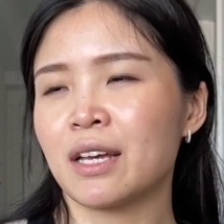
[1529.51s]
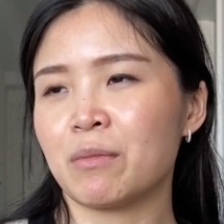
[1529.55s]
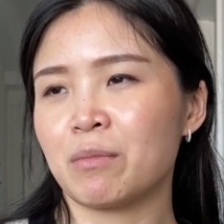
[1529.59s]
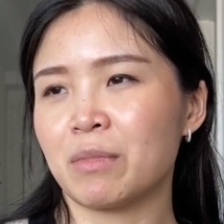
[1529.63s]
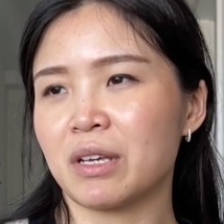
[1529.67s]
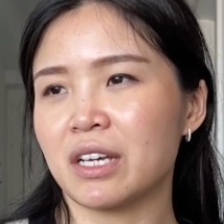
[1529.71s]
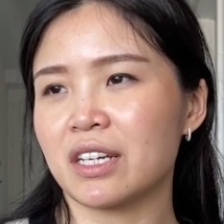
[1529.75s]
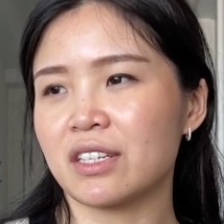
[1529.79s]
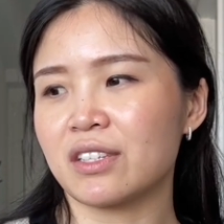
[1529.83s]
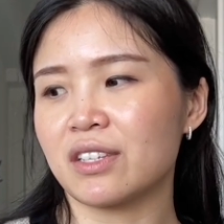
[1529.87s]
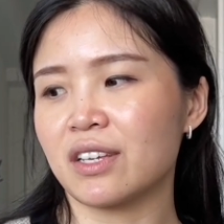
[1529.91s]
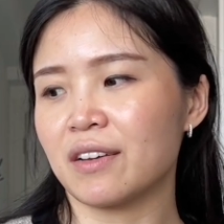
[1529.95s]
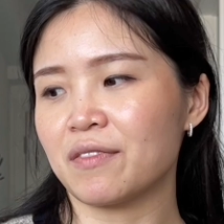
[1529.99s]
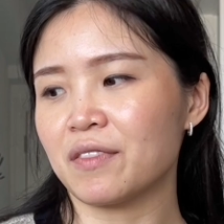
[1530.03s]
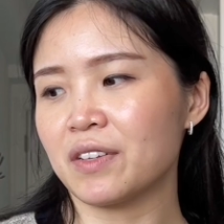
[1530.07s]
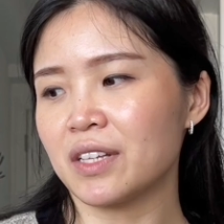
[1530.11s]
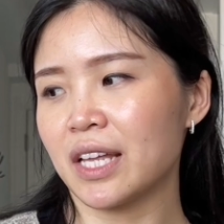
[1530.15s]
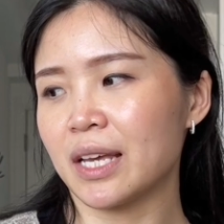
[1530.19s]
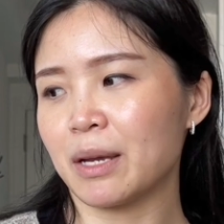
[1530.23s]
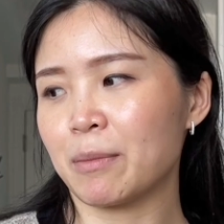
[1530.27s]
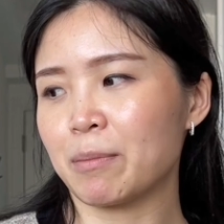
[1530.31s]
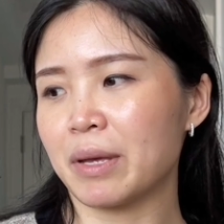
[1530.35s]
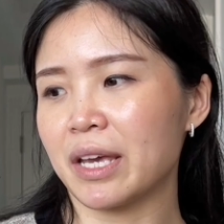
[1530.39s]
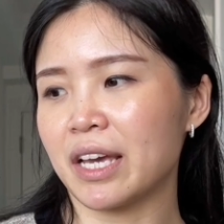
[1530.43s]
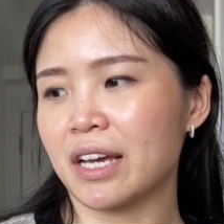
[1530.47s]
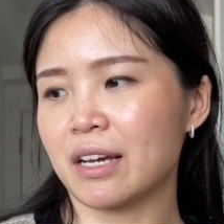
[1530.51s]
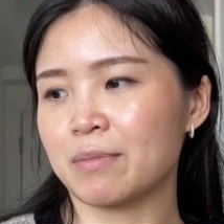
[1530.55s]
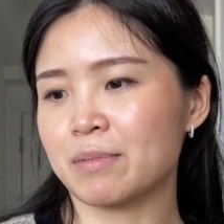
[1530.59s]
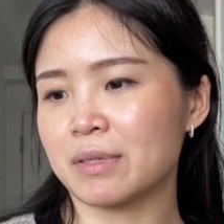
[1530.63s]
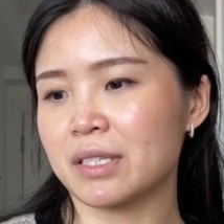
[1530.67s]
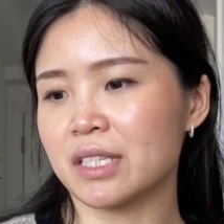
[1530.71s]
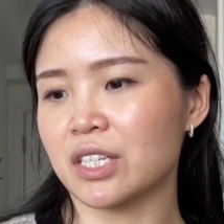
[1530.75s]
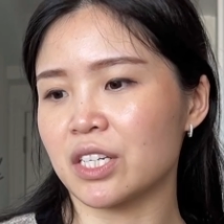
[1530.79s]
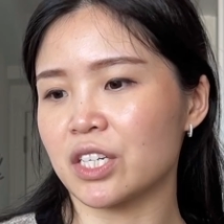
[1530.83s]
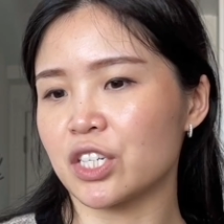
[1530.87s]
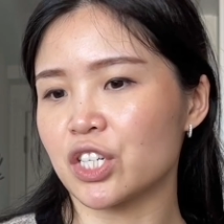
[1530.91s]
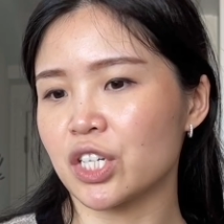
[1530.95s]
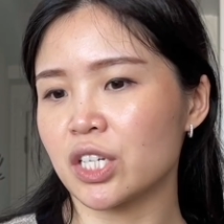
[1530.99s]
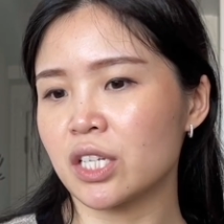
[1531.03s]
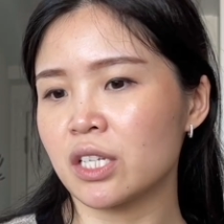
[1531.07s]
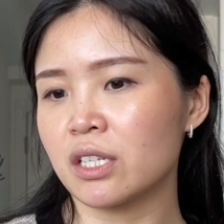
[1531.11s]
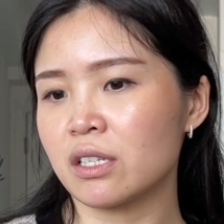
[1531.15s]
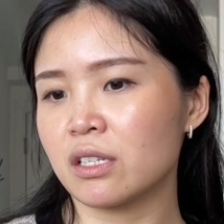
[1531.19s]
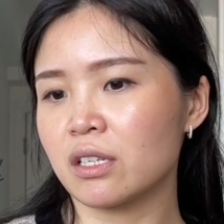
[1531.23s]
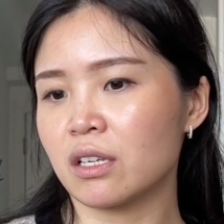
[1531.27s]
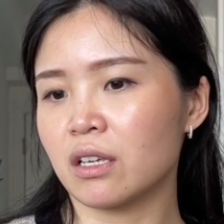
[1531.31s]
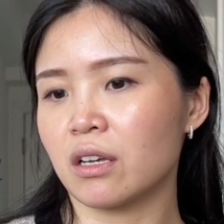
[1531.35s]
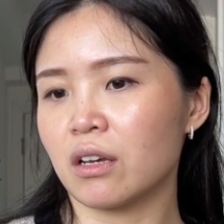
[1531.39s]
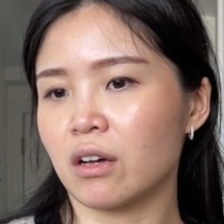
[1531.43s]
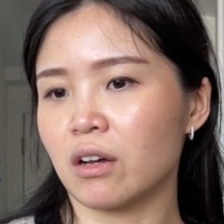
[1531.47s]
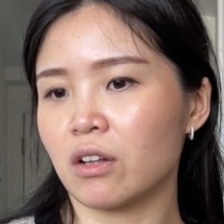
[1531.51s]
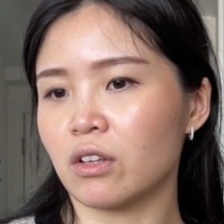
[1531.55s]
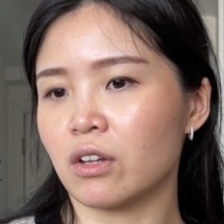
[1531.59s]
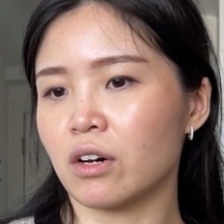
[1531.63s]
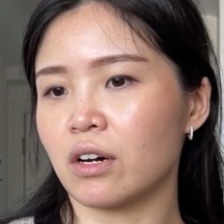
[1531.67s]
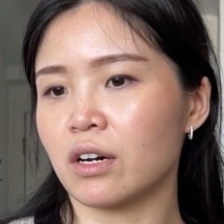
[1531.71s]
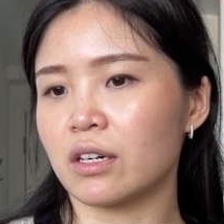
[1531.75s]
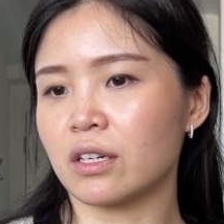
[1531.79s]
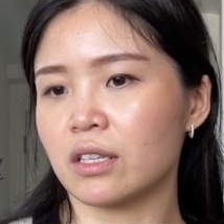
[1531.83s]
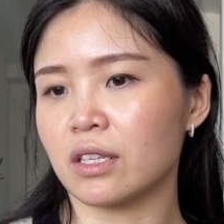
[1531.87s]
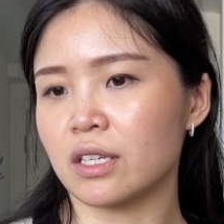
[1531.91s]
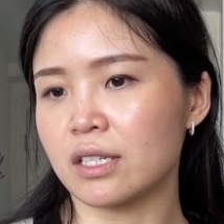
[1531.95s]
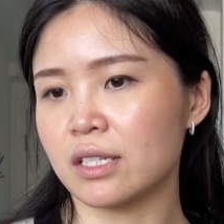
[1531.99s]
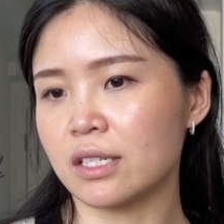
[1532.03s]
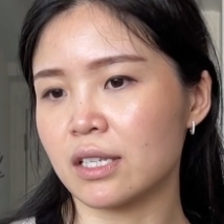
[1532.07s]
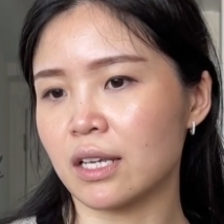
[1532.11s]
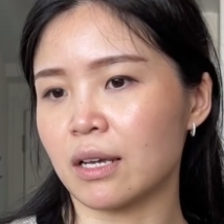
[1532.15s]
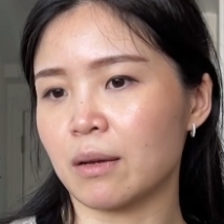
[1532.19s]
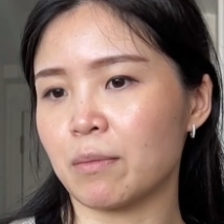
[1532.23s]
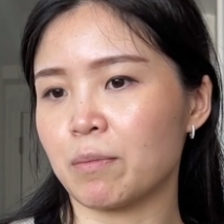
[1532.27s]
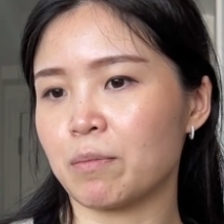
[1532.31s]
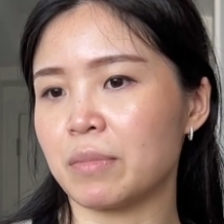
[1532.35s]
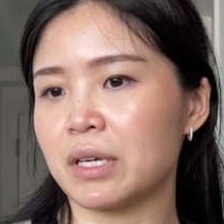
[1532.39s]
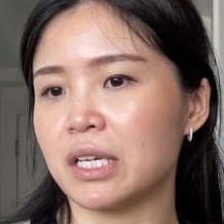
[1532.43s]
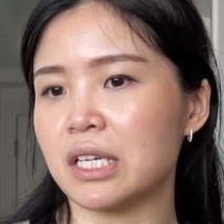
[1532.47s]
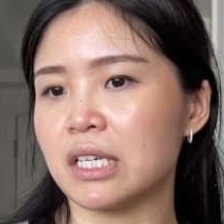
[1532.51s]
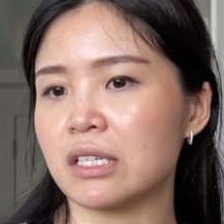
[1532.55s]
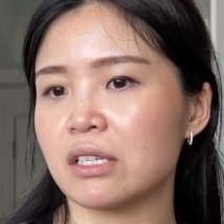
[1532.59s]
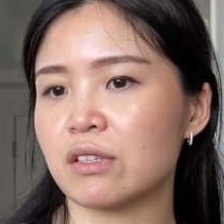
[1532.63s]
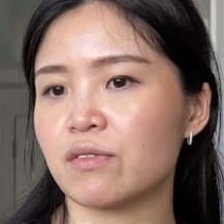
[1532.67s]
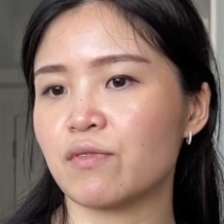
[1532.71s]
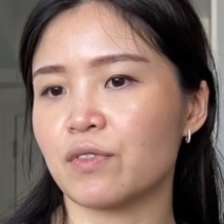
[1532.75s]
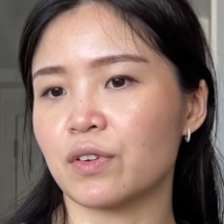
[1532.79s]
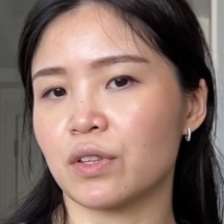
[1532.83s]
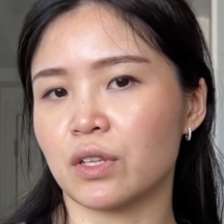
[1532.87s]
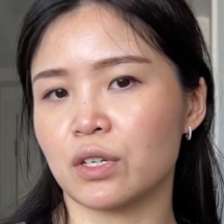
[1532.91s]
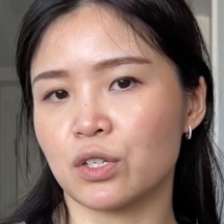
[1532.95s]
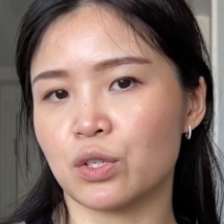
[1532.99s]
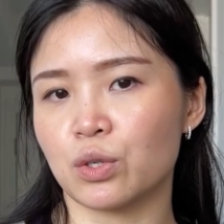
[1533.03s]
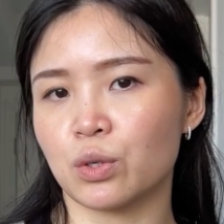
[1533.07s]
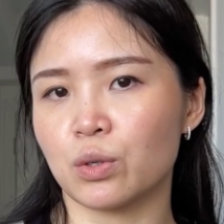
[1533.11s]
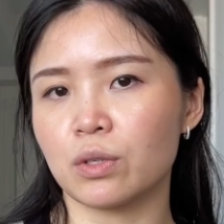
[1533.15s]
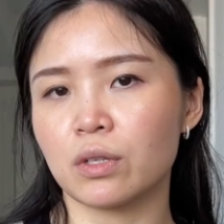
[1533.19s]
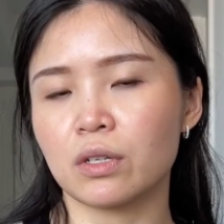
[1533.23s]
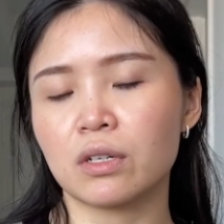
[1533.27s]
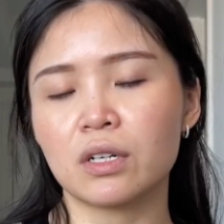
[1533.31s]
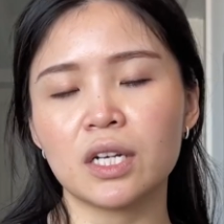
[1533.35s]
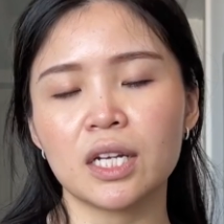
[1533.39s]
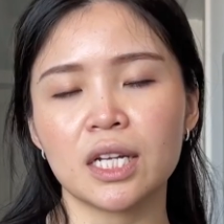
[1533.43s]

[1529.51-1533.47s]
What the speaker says: because you have to like pick up stitches along this like piece for the shoulder,